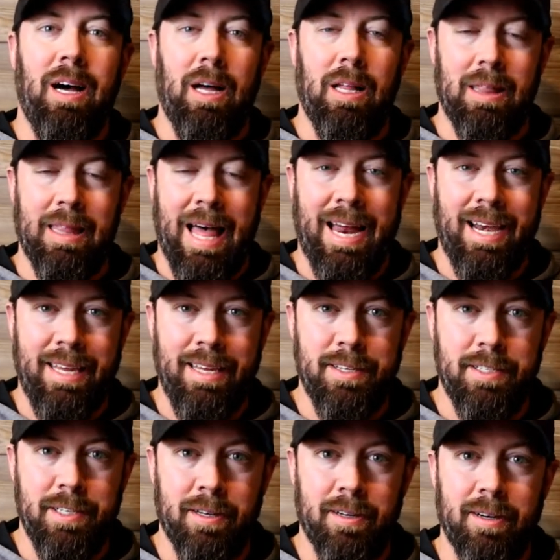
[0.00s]
a lot
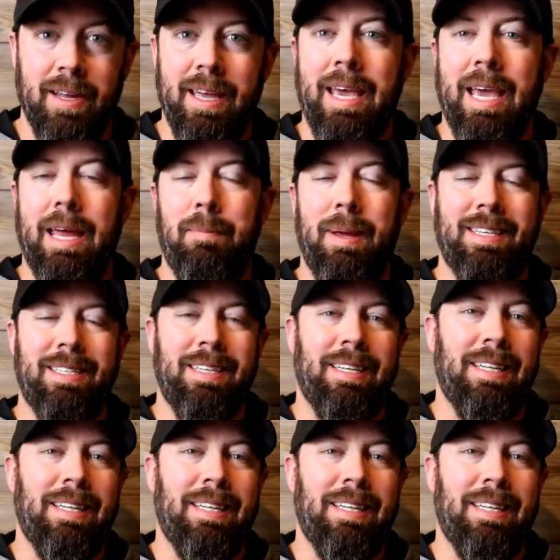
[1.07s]
easier it makes it